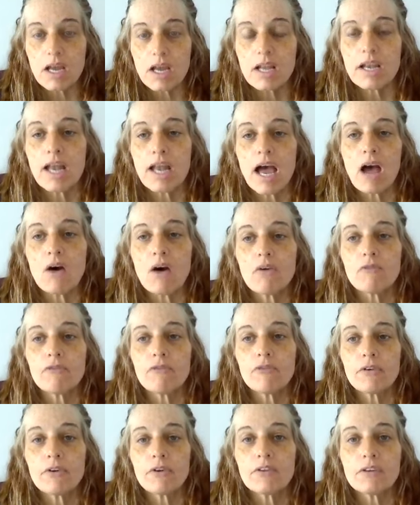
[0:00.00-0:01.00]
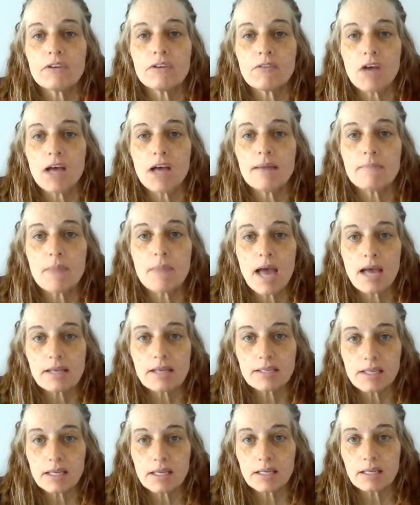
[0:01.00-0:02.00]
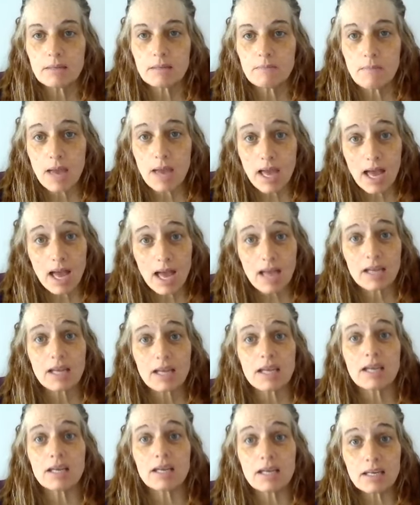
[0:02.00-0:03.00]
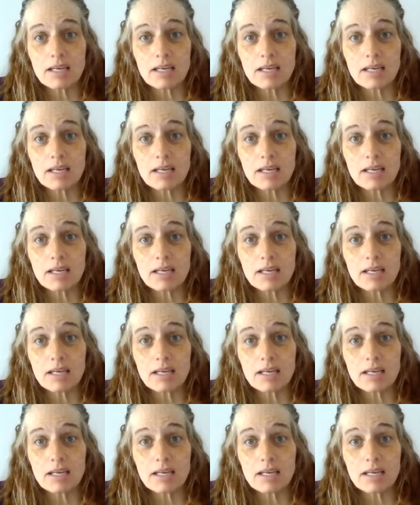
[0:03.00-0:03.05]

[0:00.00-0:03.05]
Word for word: Now, for the divine masculine man, it